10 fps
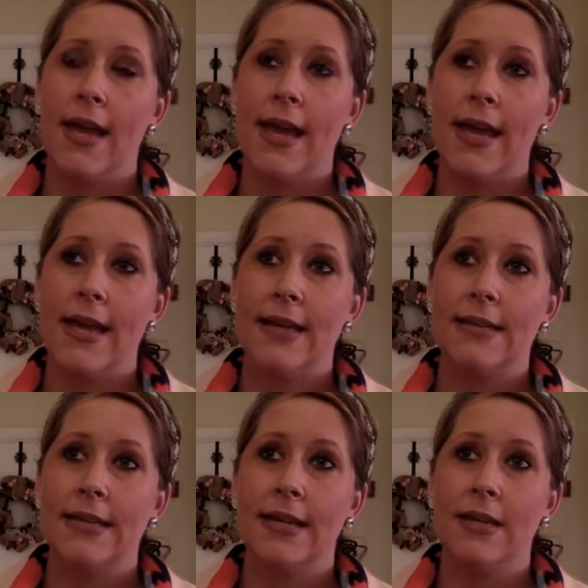
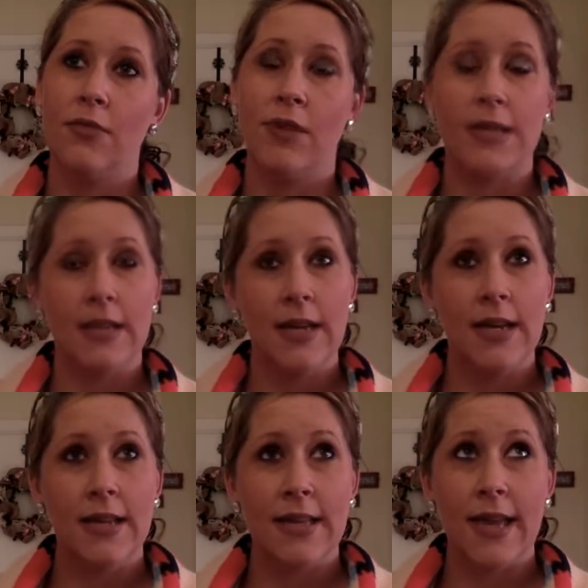And went
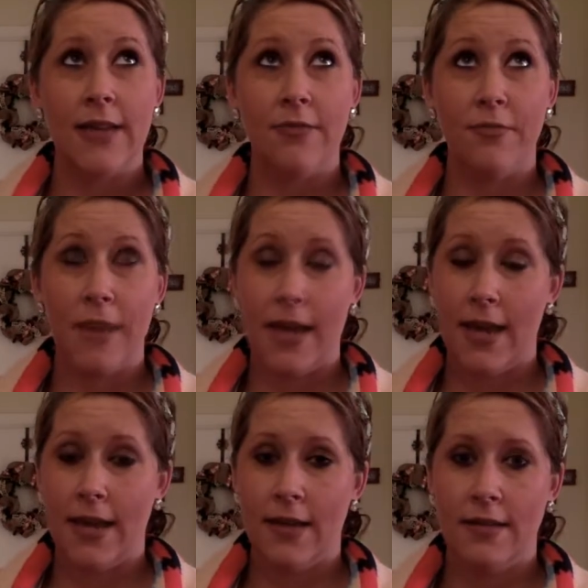the end of
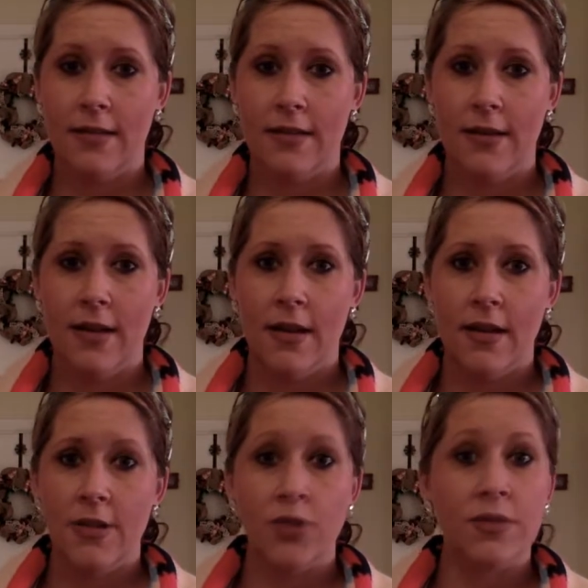May
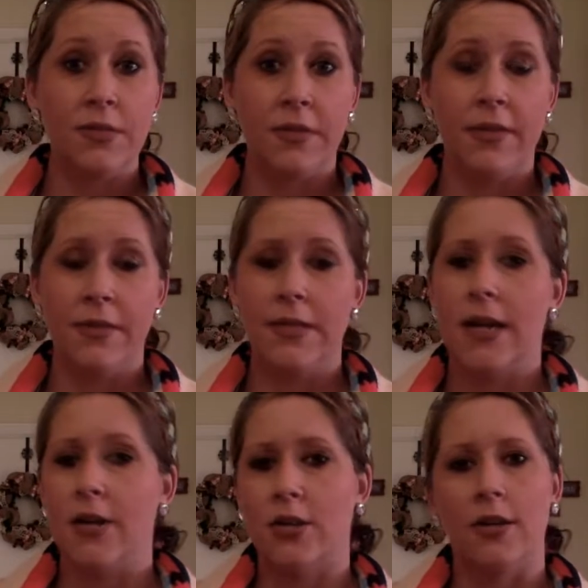to see my family
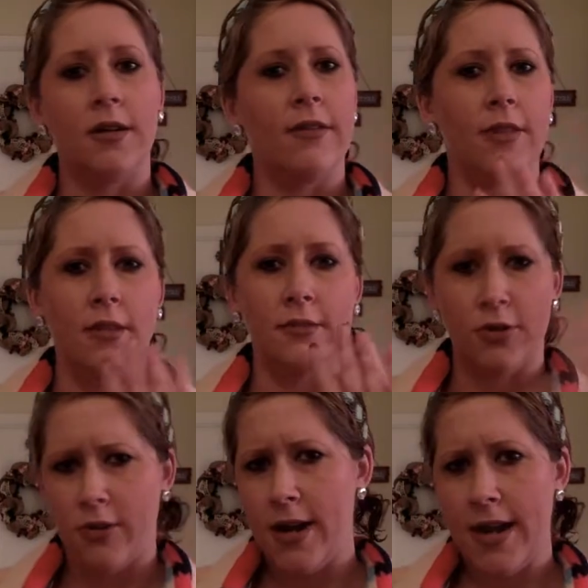doctor. Everything
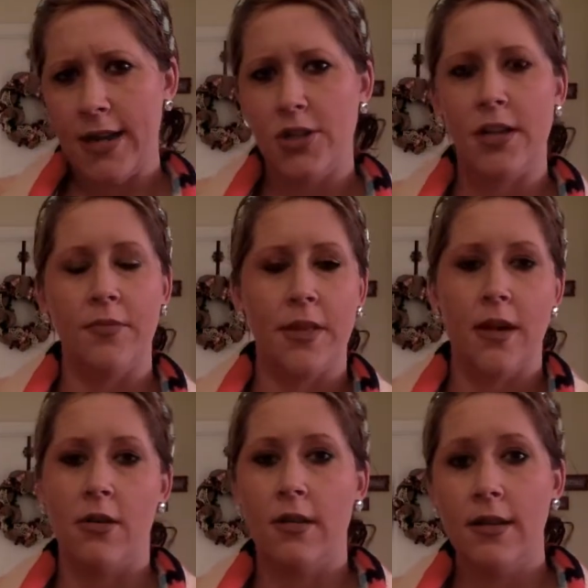looked great. She gave me the
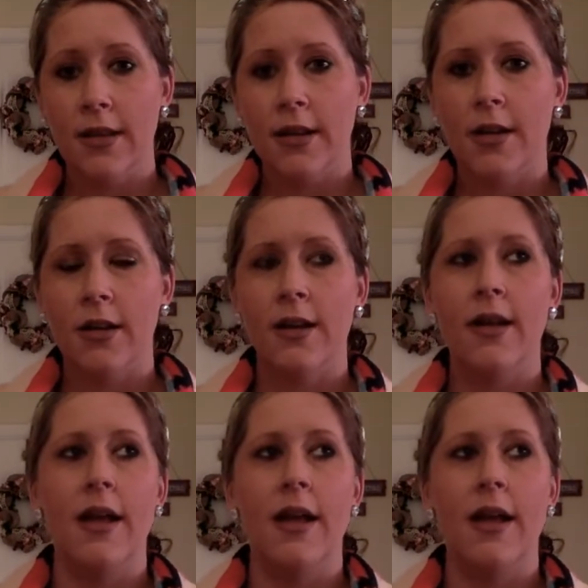all clear.